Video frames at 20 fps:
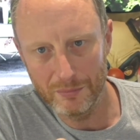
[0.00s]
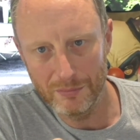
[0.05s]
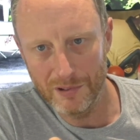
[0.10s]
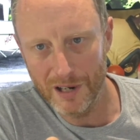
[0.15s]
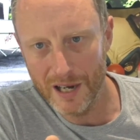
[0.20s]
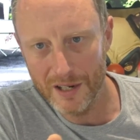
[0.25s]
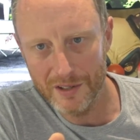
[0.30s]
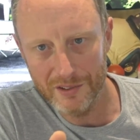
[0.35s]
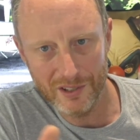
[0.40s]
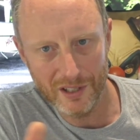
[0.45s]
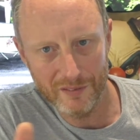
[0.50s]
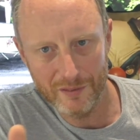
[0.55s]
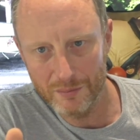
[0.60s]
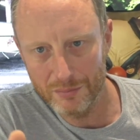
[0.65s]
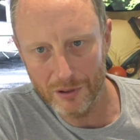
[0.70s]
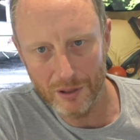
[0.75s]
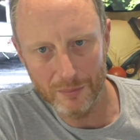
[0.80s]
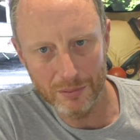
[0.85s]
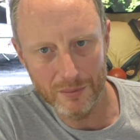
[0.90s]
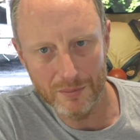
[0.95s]
riders
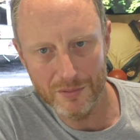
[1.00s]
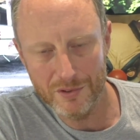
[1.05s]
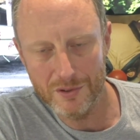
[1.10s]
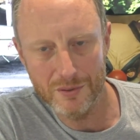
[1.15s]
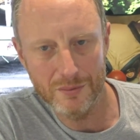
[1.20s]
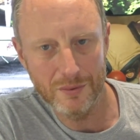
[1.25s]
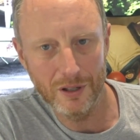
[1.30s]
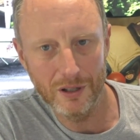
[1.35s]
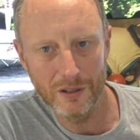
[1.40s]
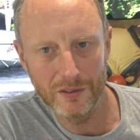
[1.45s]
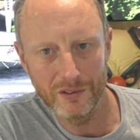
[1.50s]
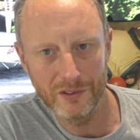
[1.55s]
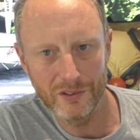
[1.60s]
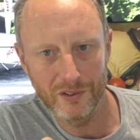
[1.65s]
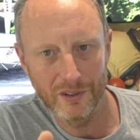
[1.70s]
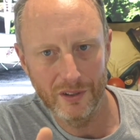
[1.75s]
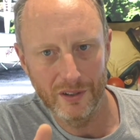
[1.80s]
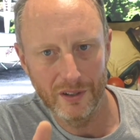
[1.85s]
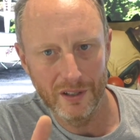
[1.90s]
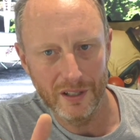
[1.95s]
having problems
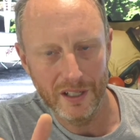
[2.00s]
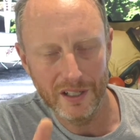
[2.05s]
towards